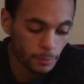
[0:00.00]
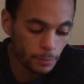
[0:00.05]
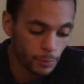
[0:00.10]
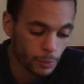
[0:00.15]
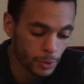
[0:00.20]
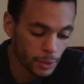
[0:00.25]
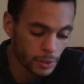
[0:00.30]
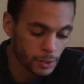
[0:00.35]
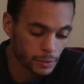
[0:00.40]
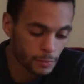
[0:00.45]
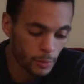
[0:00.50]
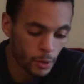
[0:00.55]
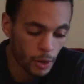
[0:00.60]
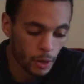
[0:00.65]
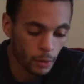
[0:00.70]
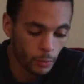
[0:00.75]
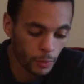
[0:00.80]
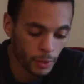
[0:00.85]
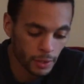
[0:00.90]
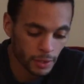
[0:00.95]
Put in some
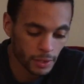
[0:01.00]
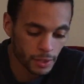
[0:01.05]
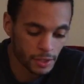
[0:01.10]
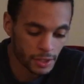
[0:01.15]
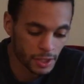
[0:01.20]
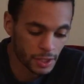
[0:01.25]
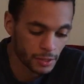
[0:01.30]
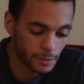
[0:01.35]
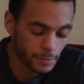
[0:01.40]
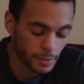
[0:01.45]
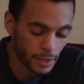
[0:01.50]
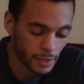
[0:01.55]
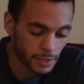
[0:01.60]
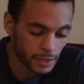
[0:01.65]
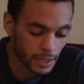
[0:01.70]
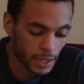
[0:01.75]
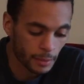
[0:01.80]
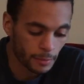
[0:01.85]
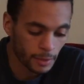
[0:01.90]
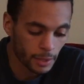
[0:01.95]
hard work at the gym. Now
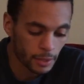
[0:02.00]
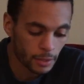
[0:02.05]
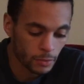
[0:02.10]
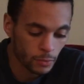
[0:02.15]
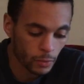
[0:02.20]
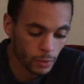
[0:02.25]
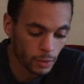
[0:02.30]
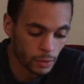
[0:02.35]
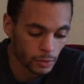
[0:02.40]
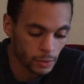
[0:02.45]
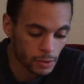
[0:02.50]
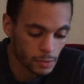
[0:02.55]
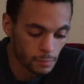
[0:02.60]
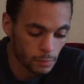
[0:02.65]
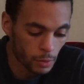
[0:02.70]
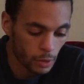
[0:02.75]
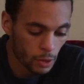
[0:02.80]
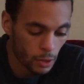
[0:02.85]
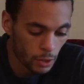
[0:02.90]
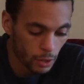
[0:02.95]
it's time to get to work on this
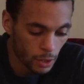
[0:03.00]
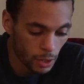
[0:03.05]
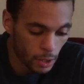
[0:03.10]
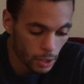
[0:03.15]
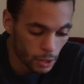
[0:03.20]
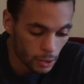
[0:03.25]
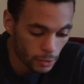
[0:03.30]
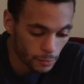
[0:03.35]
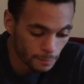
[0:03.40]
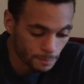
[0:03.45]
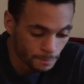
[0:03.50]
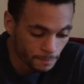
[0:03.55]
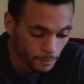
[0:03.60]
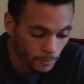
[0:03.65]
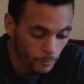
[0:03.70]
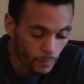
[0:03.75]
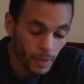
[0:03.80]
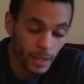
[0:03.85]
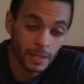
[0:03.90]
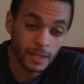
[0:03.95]
blog. In
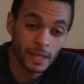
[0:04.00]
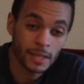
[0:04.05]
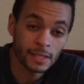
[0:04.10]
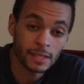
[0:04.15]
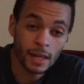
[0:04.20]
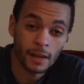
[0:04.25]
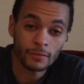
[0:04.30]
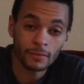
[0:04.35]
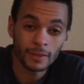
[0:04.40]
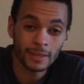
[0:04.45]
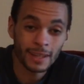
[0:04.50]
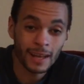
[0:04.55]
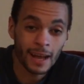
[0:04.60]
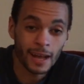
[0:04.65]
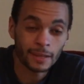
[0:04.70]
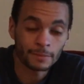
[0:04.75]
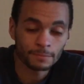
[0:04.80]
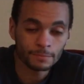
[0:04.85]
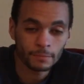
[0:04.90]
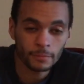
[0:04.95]
case y'all
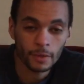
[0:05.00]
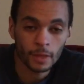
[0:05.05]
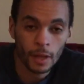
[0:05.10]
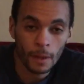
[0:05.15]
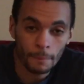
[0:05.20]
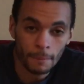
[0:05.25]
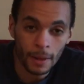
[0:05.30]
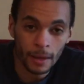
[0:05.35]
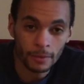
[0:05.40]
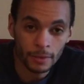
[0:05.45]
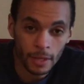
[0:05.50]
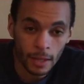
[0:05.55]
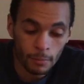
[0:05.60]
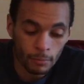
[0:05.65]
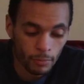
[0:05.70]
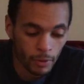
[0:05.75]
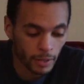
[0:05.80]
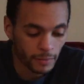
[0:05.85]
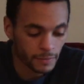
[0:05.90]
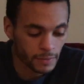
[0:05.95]
forgot about
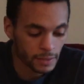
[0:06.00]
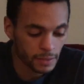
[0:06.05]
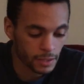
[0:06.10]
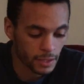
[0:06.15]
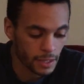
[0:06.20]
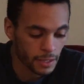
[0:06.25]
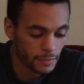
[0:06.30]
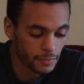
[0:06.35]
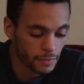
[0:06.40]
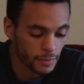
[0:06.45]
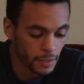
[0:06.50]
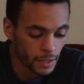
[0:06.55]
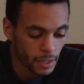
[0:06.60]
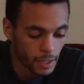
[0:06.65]
that breakfast life,